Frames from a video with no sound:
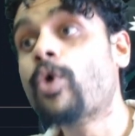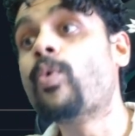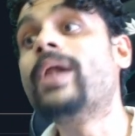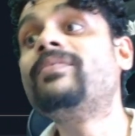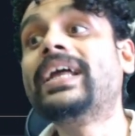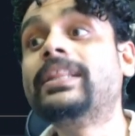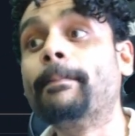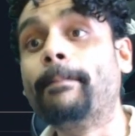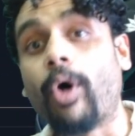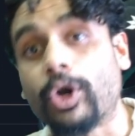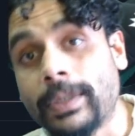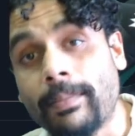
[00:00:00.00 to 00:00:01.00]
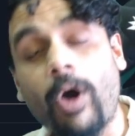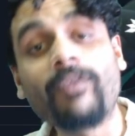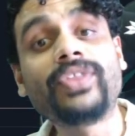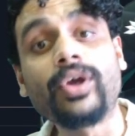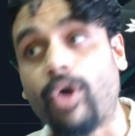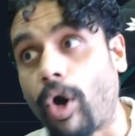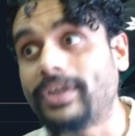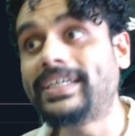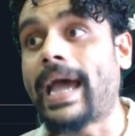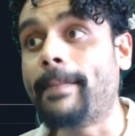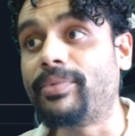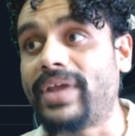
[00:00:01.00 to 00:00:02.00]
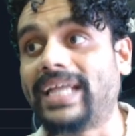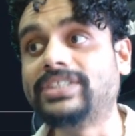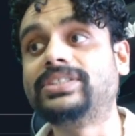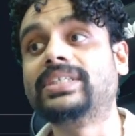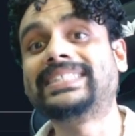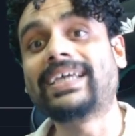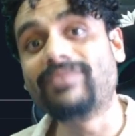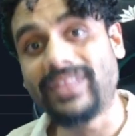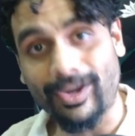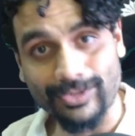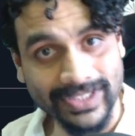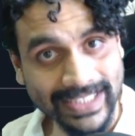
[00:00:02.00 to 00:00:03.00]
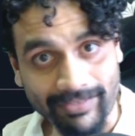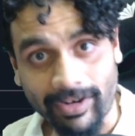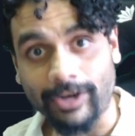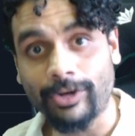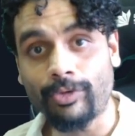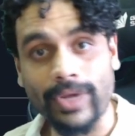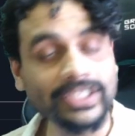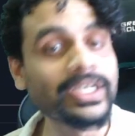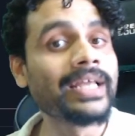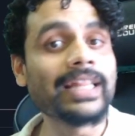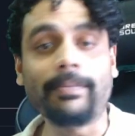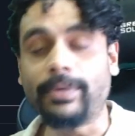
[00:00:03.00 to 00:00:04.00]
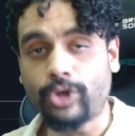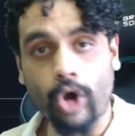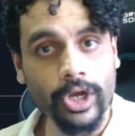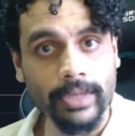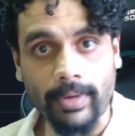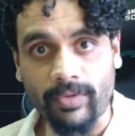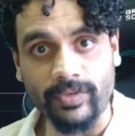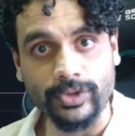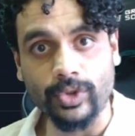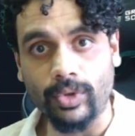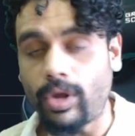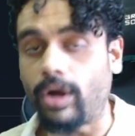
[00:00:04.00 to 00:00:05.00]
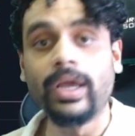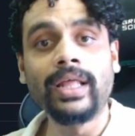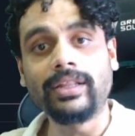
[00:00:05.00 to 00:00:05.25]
Well, we are at the bottom of the goddamn range, the 7,700 range that I've been talking about for so long.